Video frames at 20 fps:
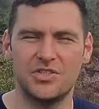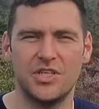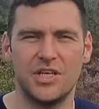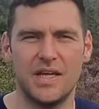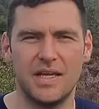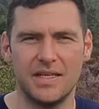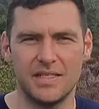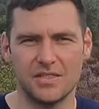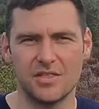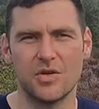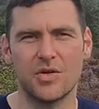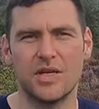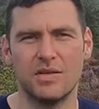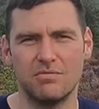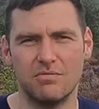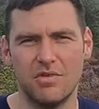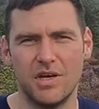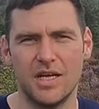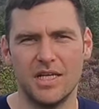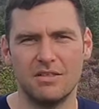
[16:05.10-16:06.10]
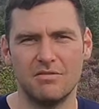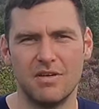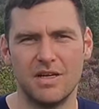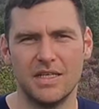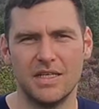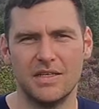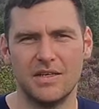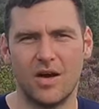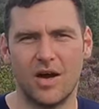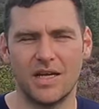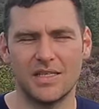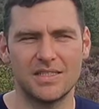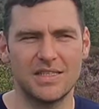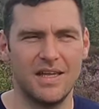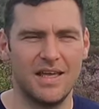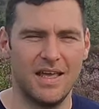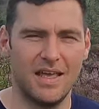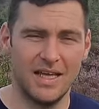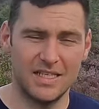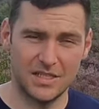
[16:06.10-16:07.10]
year is looking really, really nice.
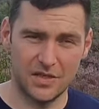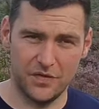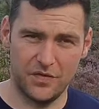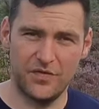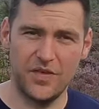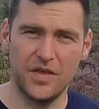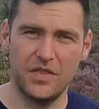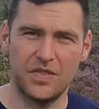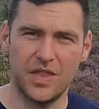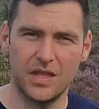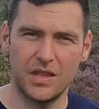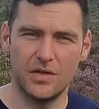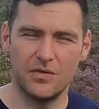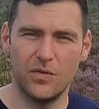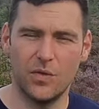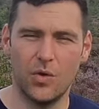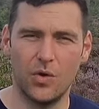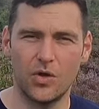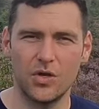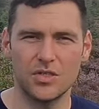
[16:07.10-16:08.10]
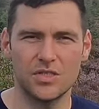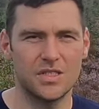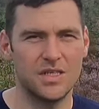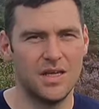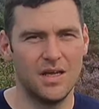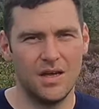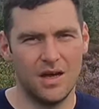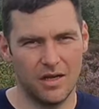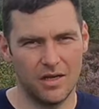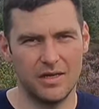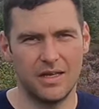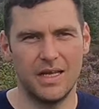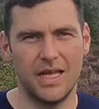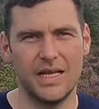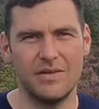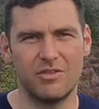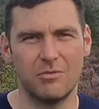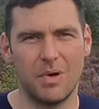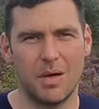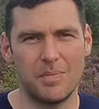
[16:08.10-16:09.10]
It's the 15th of August. I'm gonna
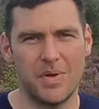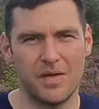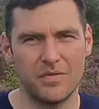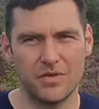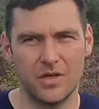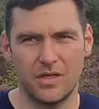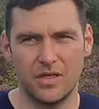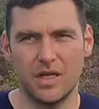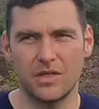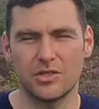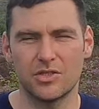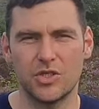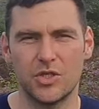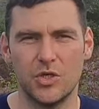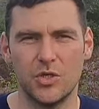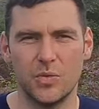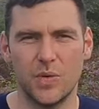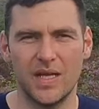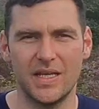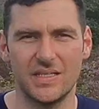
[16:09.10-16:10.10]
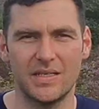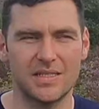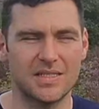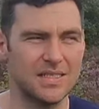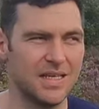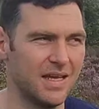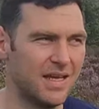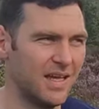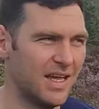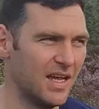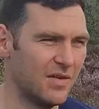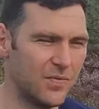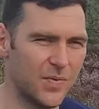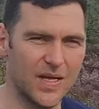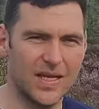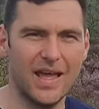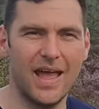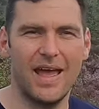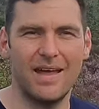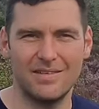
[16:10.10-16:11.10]
leave them up here for another 2 weeks. If we
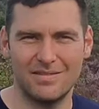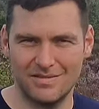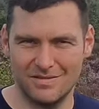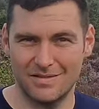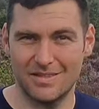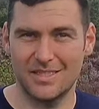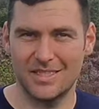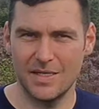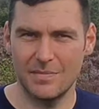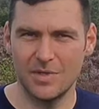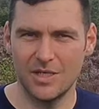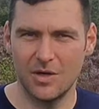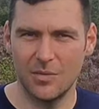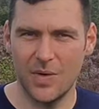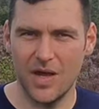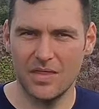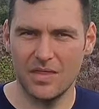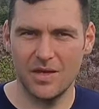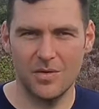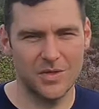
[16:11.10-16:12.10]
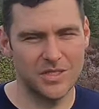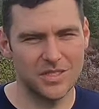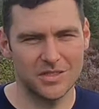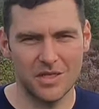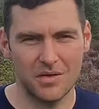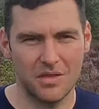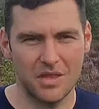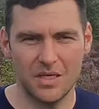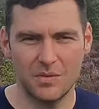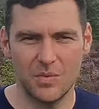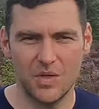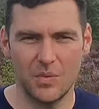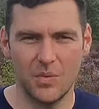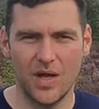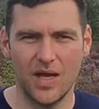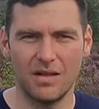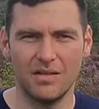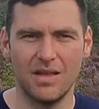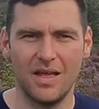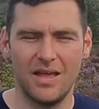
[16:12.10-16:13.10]
get similar weather, which I don't think we
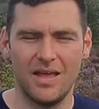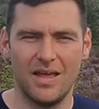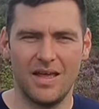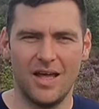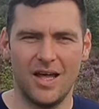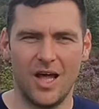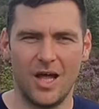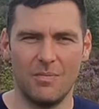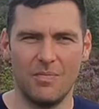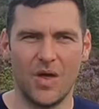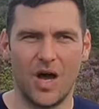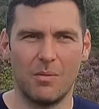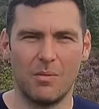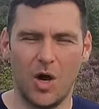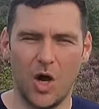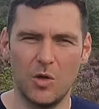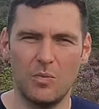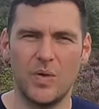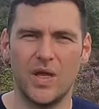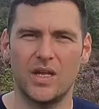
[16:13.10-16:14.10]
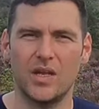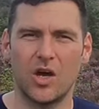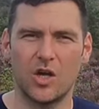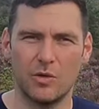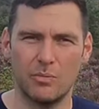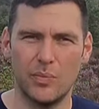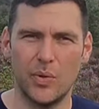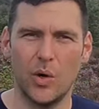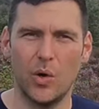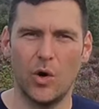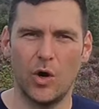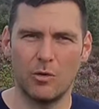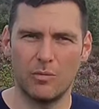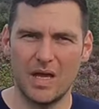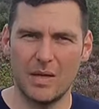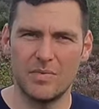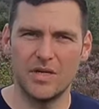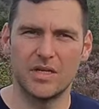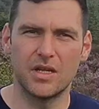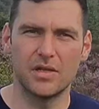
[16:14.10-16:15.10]
will, I'm hoping I can put on
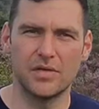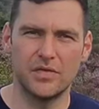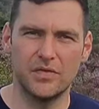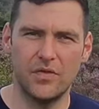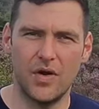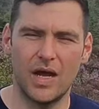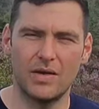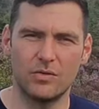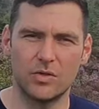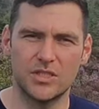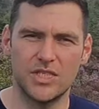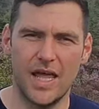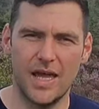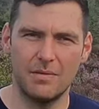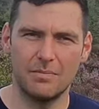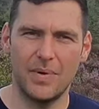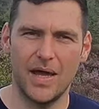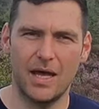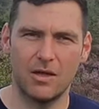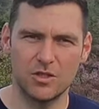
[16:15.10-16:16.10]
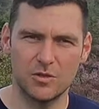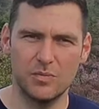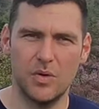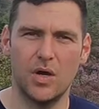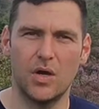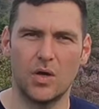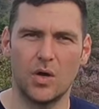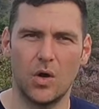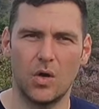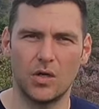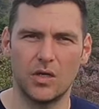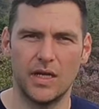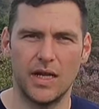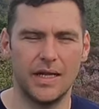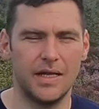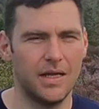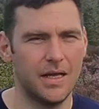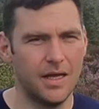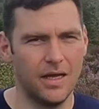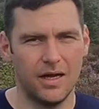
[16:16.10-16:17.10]
maybe another 5 or 10 pounds per
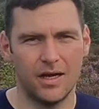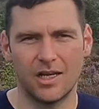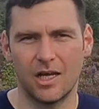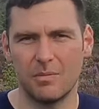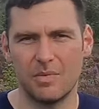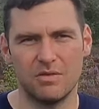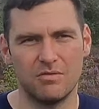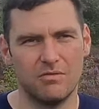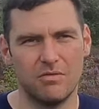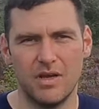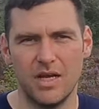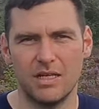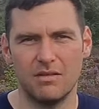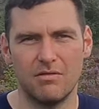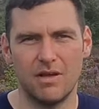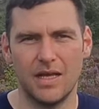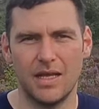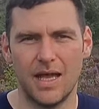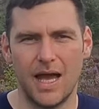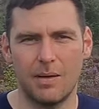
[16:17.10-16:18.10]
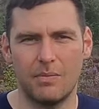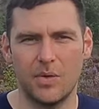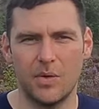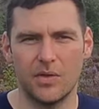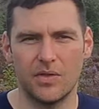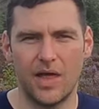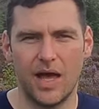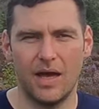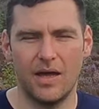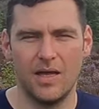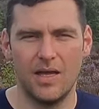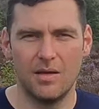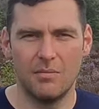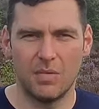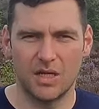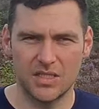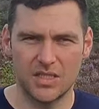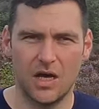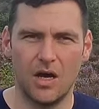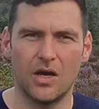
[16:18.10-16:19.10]
colony, and I'd be really, really happy with that.
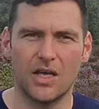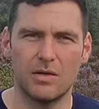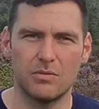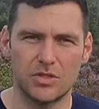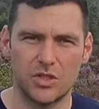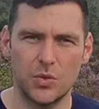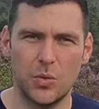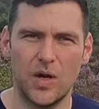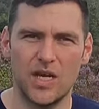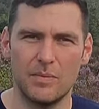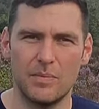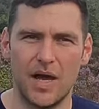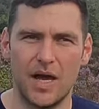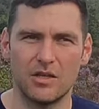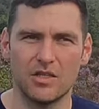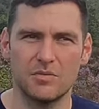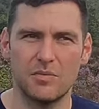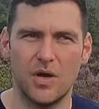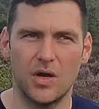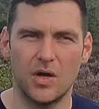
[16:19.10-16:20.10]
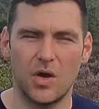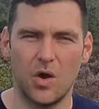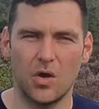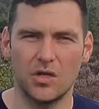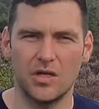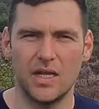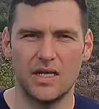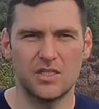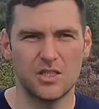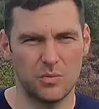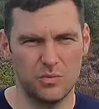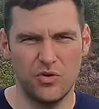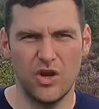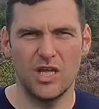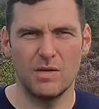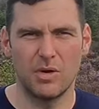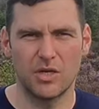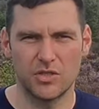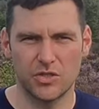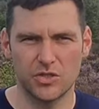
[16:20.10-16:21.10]
My target was 20 pounds per colony, so
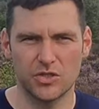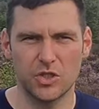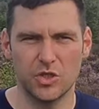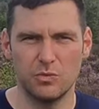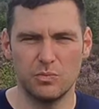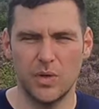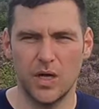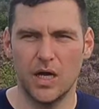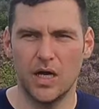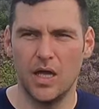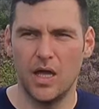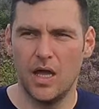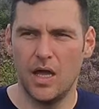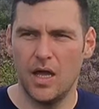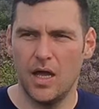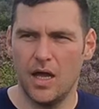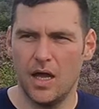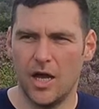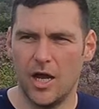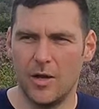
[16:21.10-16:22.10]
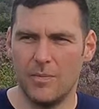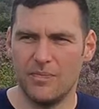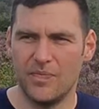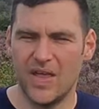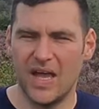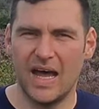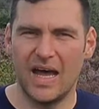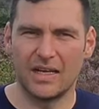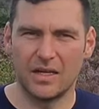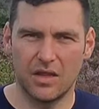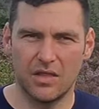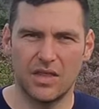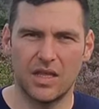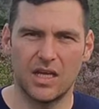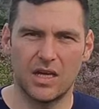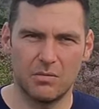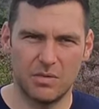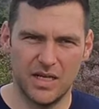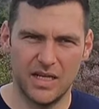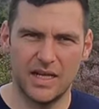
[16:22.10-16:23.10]
pretty much a super, and I
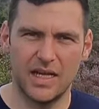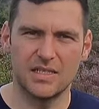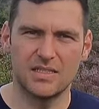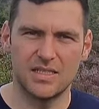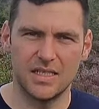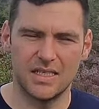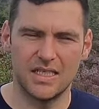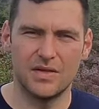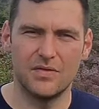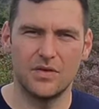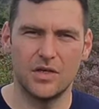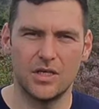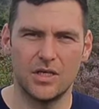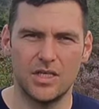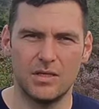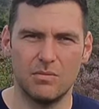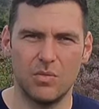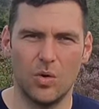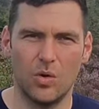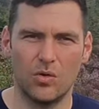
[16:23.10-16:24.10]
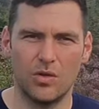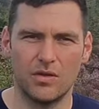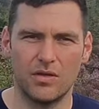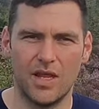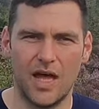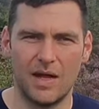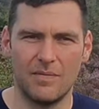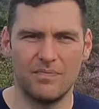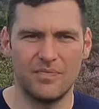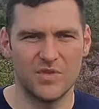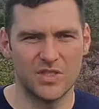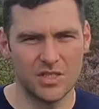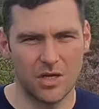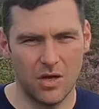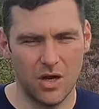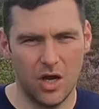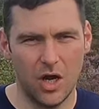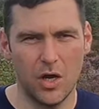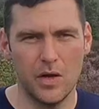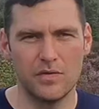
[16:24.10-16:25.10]
think I'm going to get significantly more than that. So
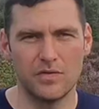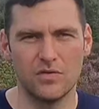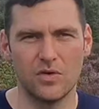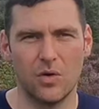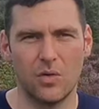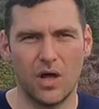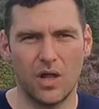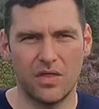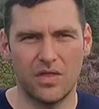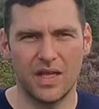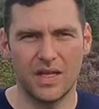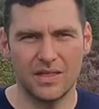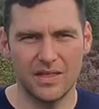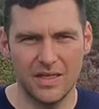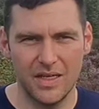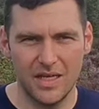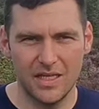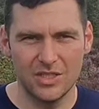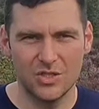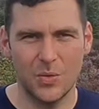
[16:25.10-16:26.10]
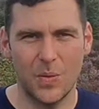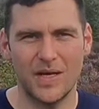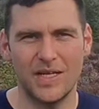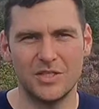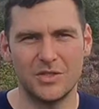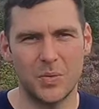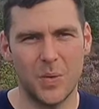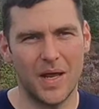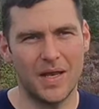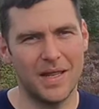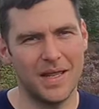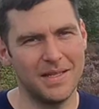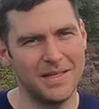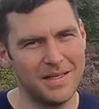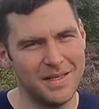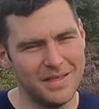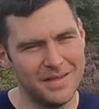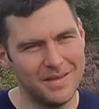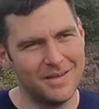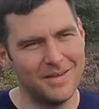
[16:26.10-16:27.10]
overall, I think 2020,
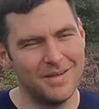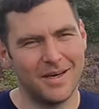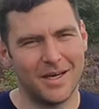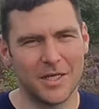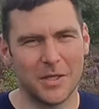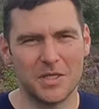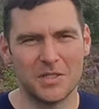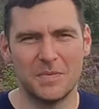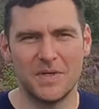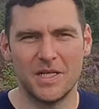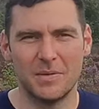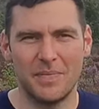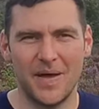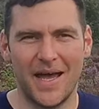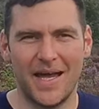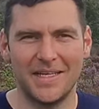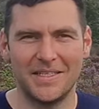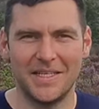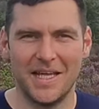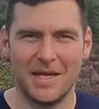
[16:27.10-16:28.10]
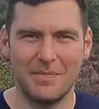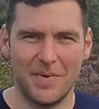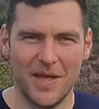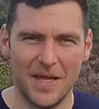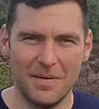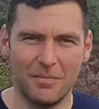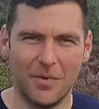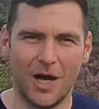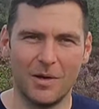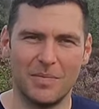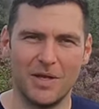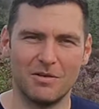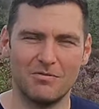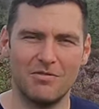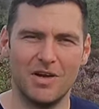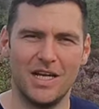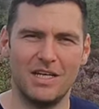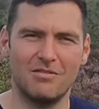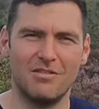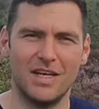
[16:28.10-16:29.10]
I know it's been a bad year, but it might be a
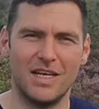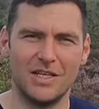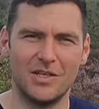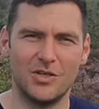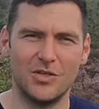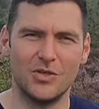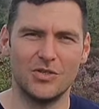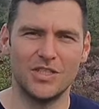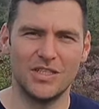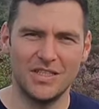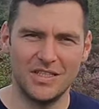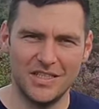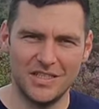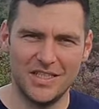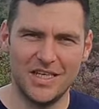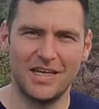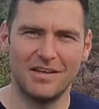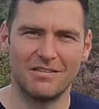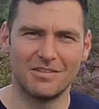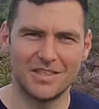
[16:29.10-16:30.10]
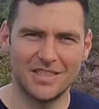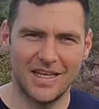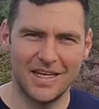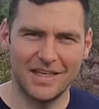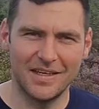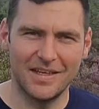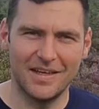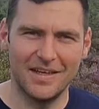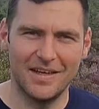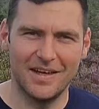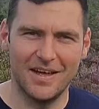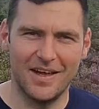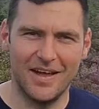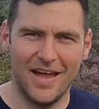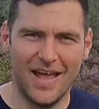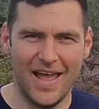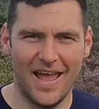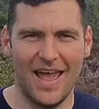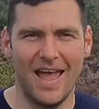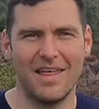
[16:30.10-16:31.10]
really, really good yielding
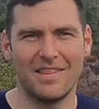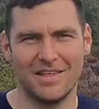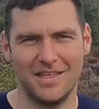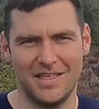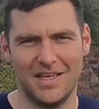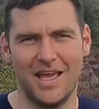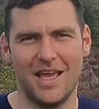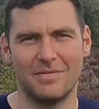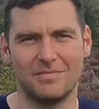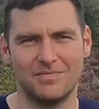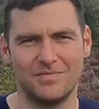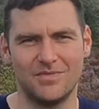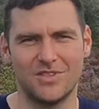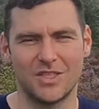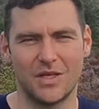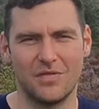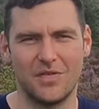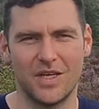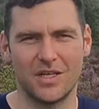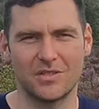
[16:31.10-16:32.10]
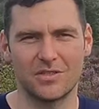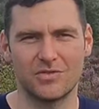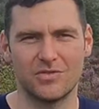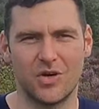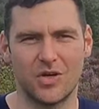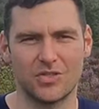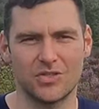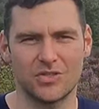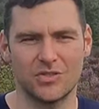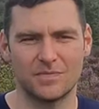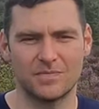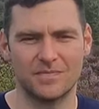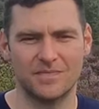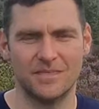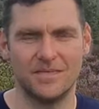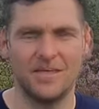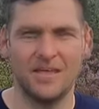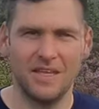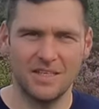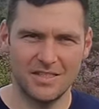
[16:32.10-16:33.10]
heather year. So fingers crossed.
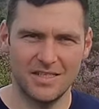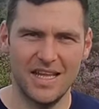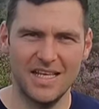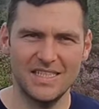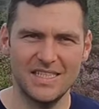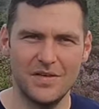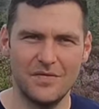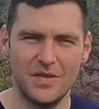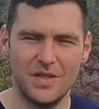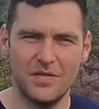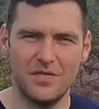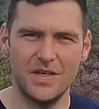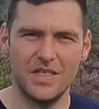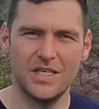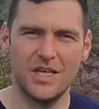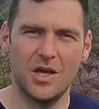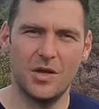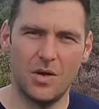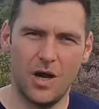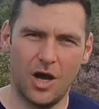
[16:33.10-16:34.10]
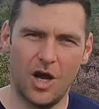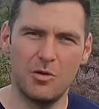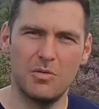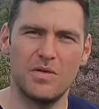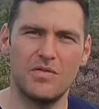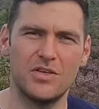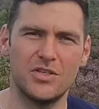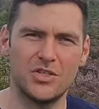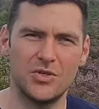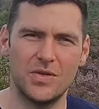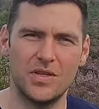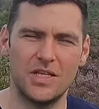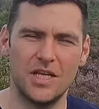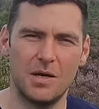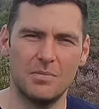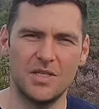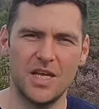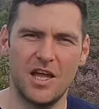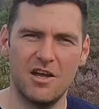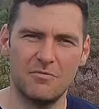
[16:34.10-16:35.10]
So that's it for the video. I hope you've enjoyed the
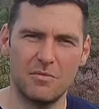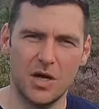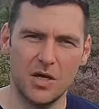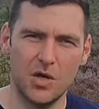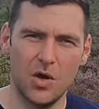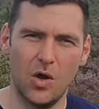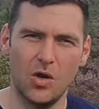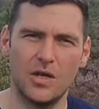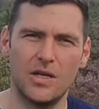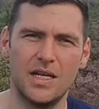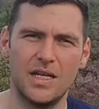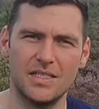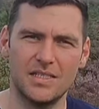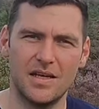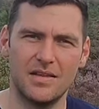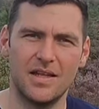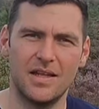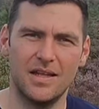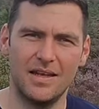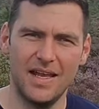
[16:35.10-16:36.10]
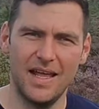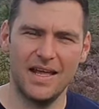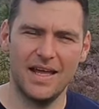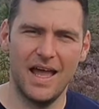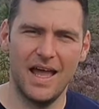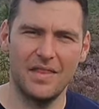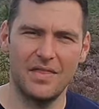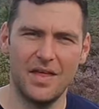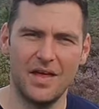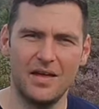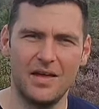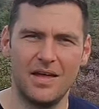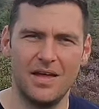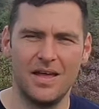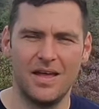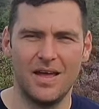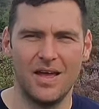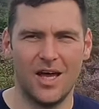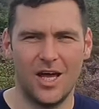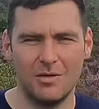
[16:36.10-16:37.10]
update of my colonies at the Ling heather.
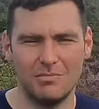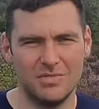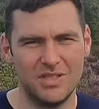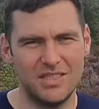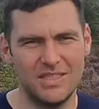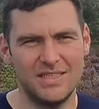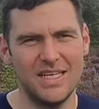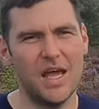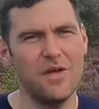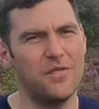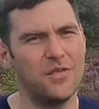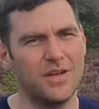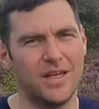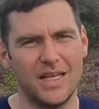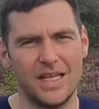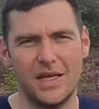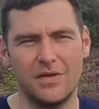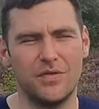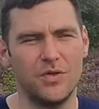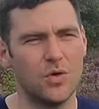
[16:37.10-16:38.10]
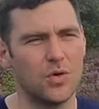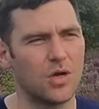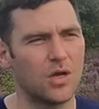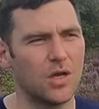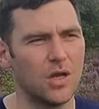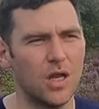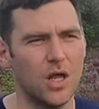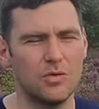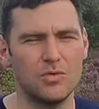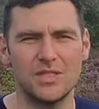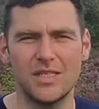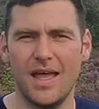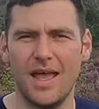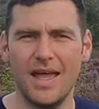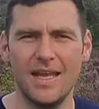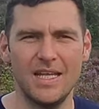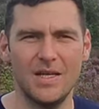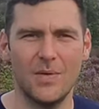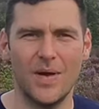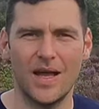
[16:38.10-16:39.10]
Definitely, if you're close,
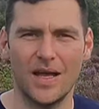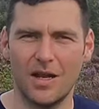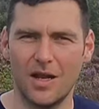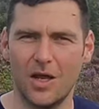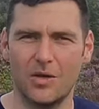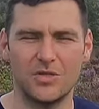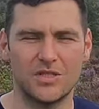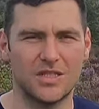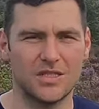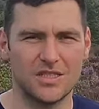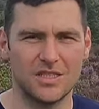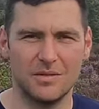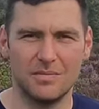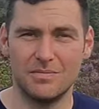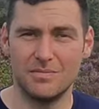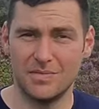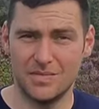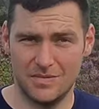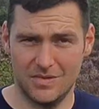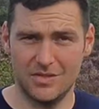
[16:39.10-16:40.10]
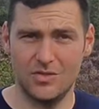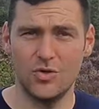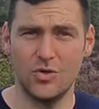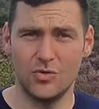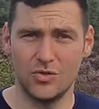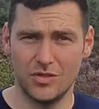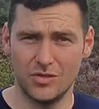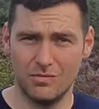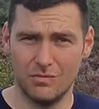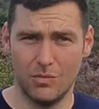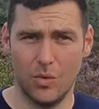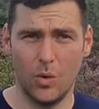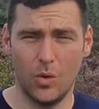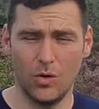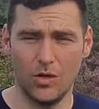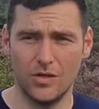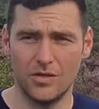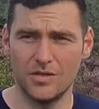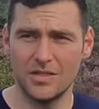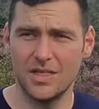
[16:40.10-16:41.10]
anywhere close to some good
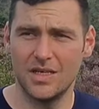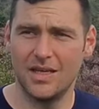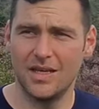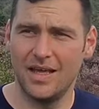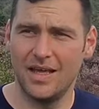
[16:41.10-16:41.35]
moorland,